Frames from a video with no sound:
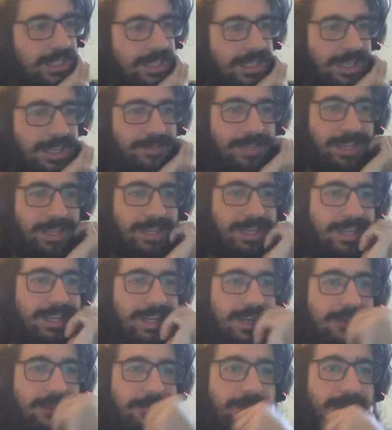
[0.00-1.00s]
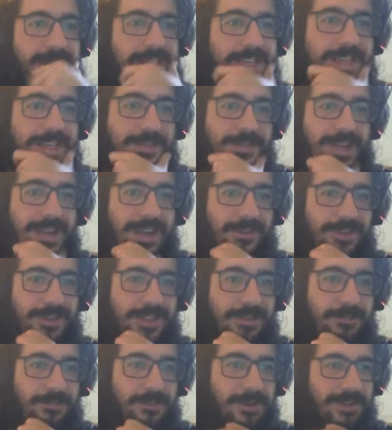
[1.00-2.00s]
I mean, I feel like I'm now in the
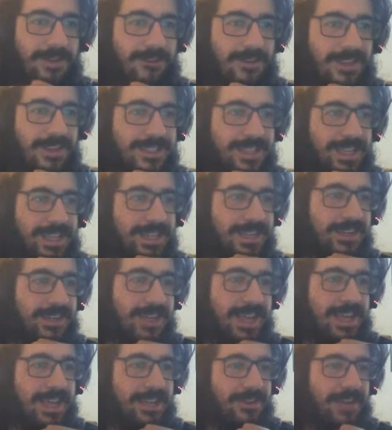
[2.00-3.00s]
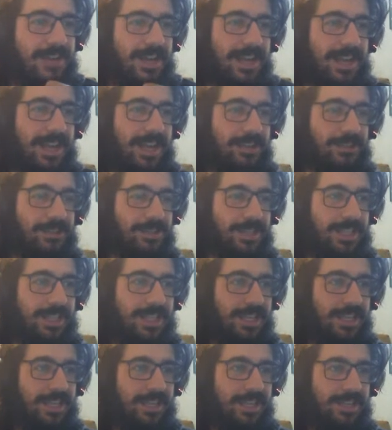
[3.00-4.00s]
point where it's like, oh yeah, you gotta actually
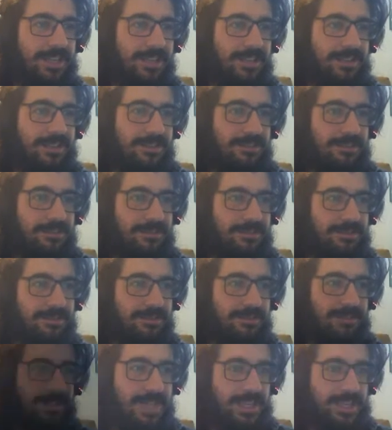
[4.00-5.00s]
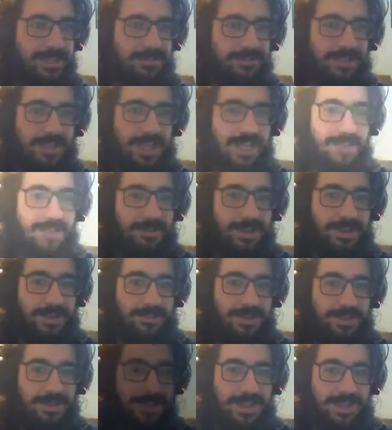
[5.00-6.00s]
like take some time here,
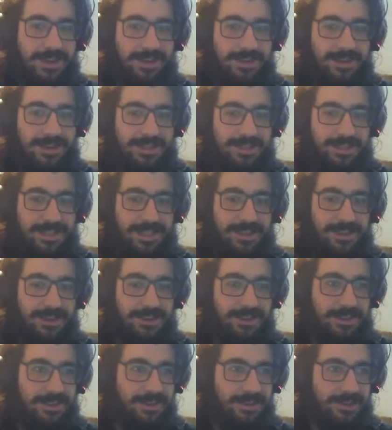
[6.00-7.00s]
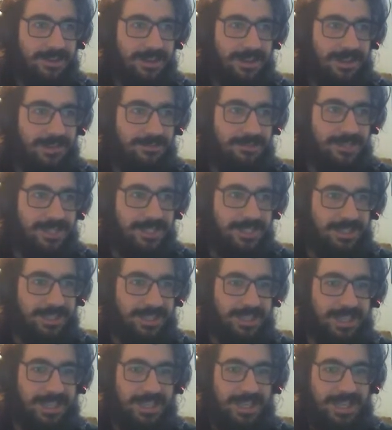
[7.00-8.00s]
my man. It's good. You're, you're. I'm still
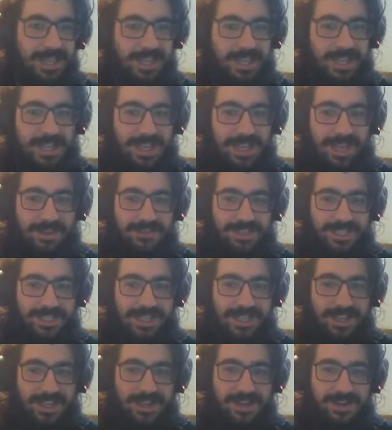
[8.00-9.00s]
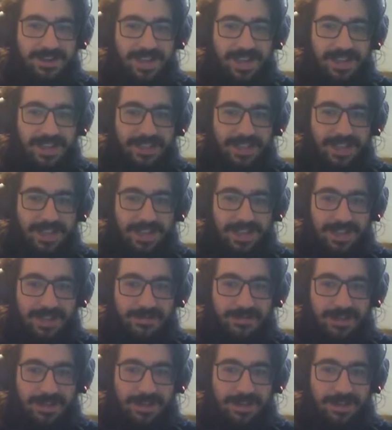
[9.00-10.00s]
like, I was like, oh hell yeah,
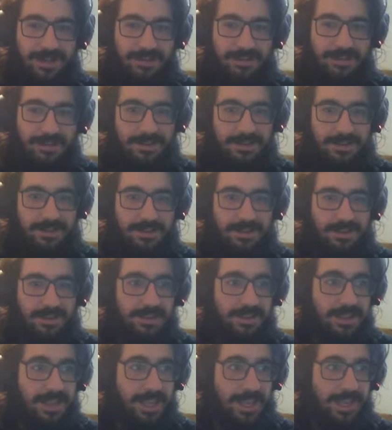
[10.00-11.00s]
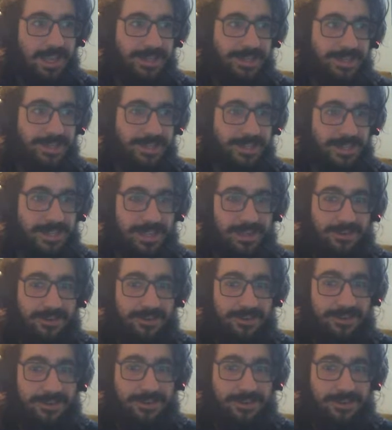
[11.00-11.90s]
I'm in the 80s now